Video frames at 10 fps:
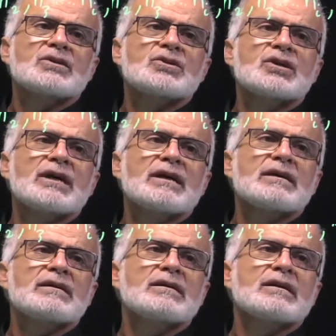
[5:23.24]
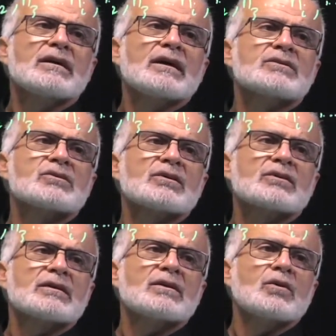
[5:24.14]
Nj,
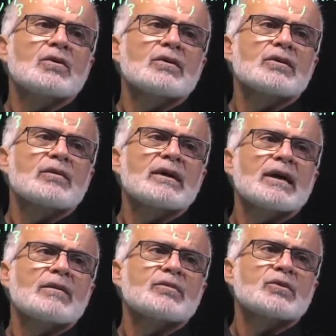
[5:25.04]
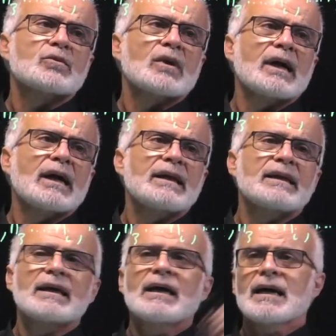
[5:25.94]
etc., all the way up to
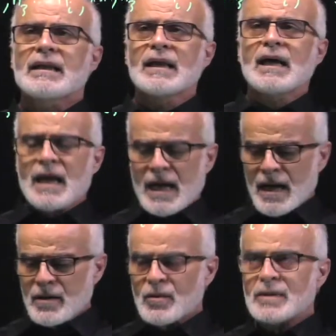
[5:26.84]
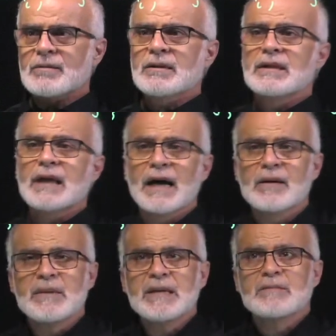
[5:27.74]
Nf. And what I
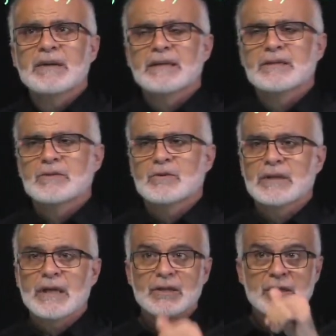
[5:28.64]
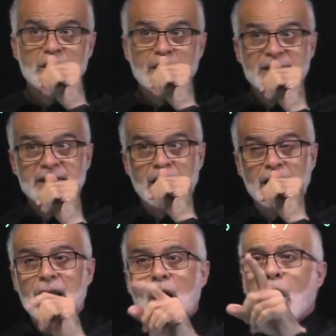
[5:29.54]
mean by this notation is
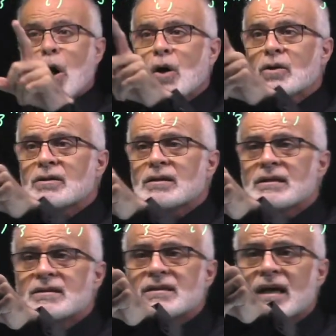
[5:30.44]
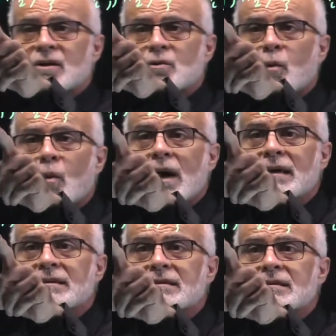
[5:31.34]
that on site
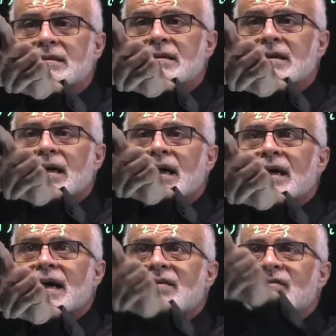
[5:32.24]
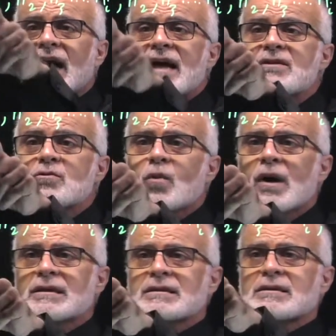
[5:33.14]
1, I have
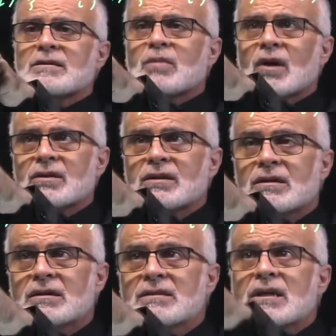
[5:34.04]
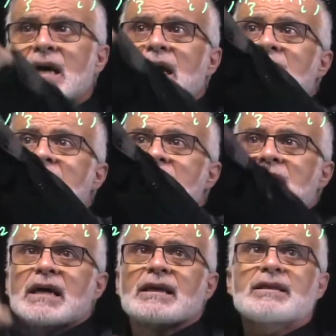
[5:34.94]
N1 particles.
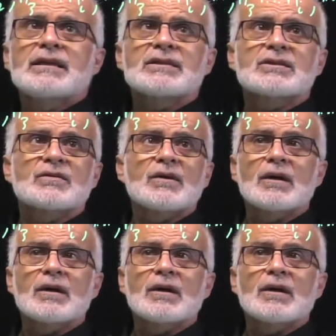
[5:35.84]
In this